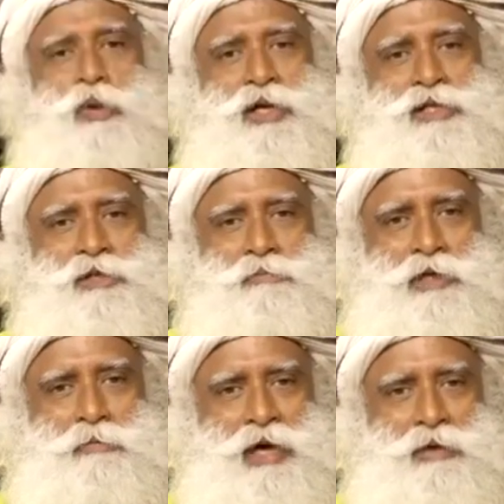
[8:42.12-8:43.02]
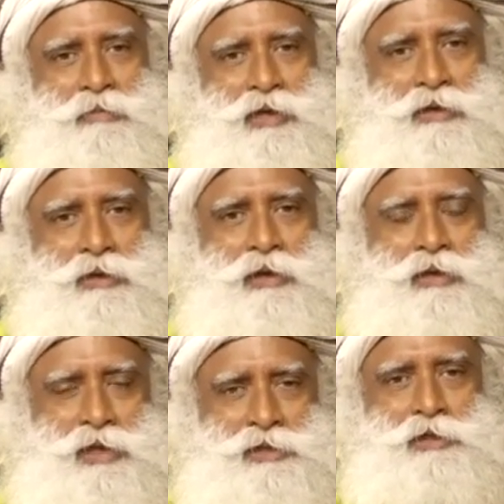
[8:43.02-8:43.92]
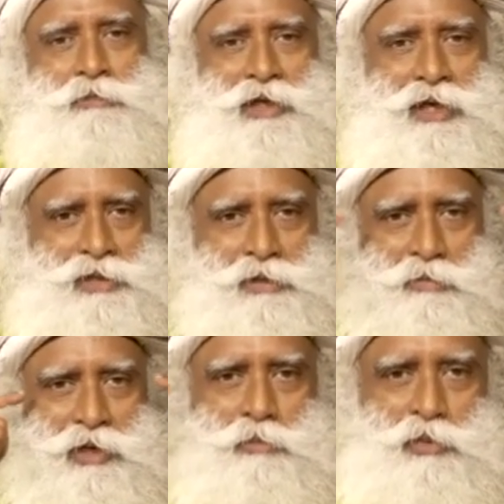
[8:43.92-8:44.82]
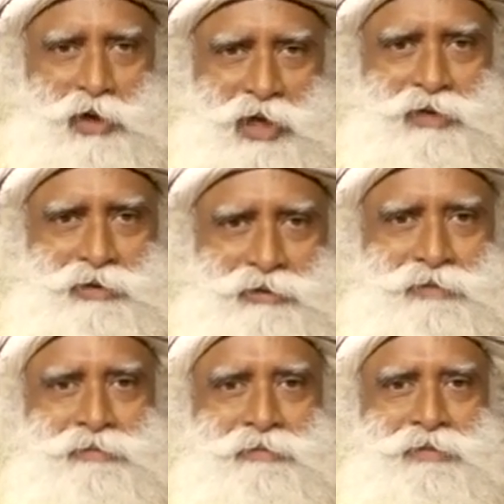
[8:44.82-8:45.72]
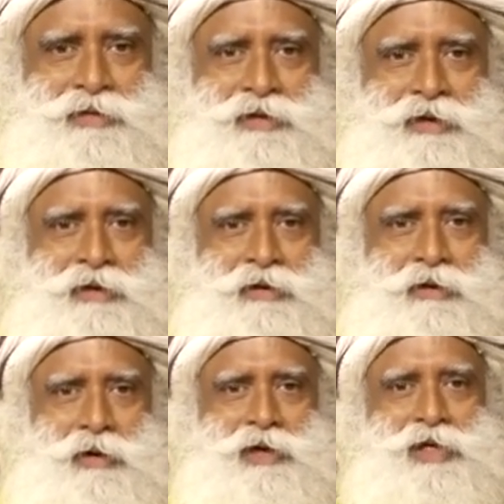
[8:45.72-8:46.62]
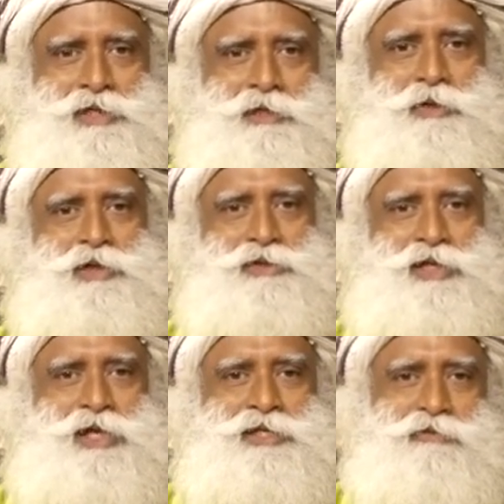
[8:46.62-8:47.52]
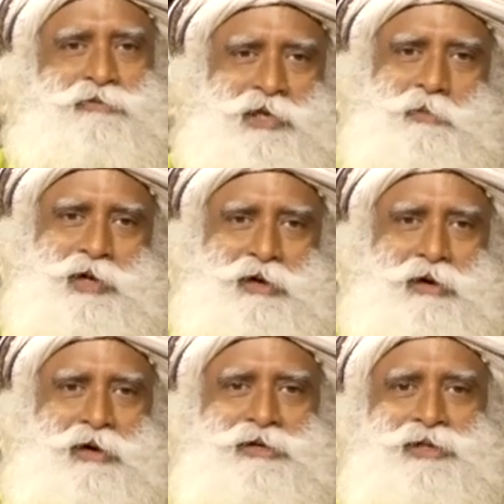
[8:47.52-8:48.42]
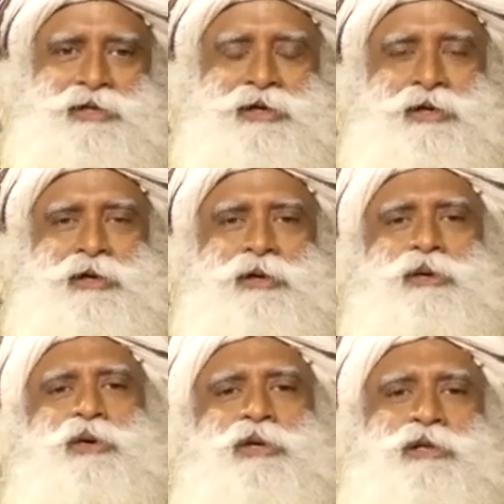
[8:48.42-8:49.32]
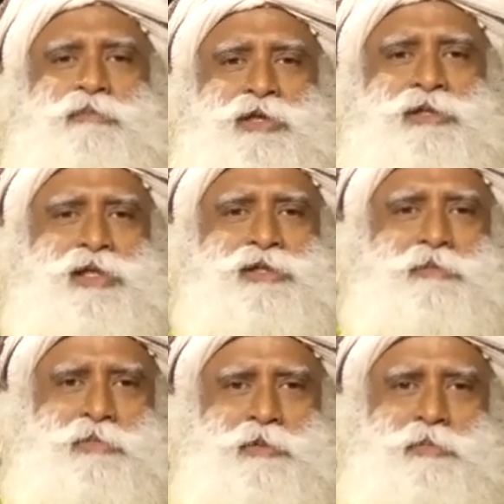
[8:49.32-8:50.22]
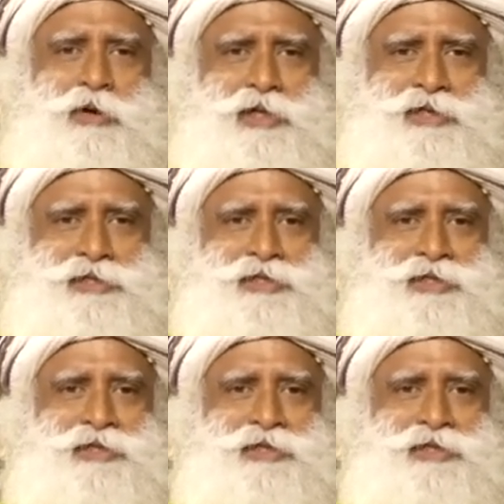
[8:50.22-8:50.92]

what does the big man mean? Does it mean he has a big brain? Or does it mean to say he has a very big heart? No, it means he has a big pocket,